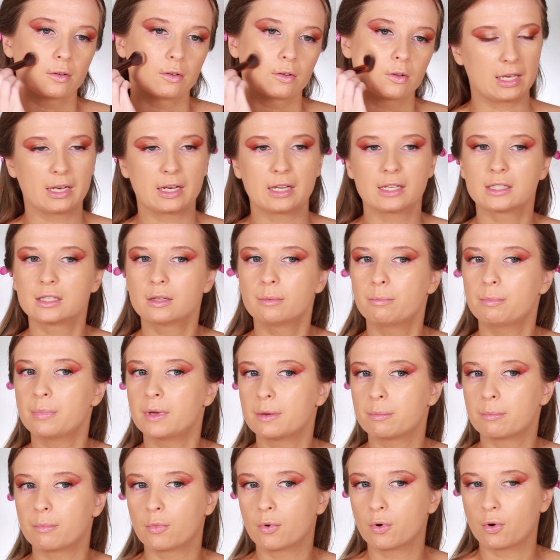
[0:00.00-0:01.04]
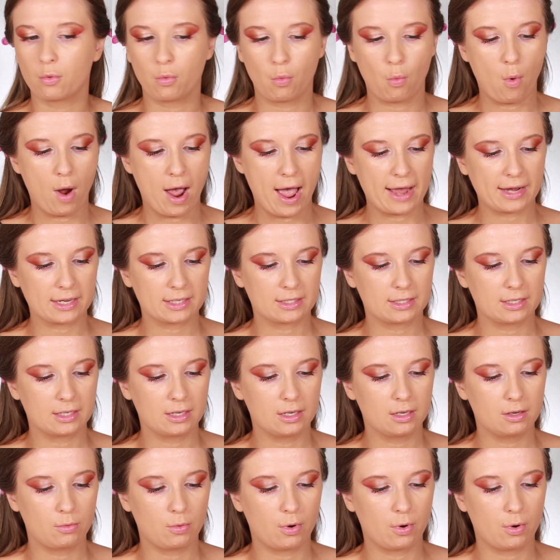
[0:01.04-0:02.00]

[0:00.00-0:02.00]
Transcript: It is a bit more waxy,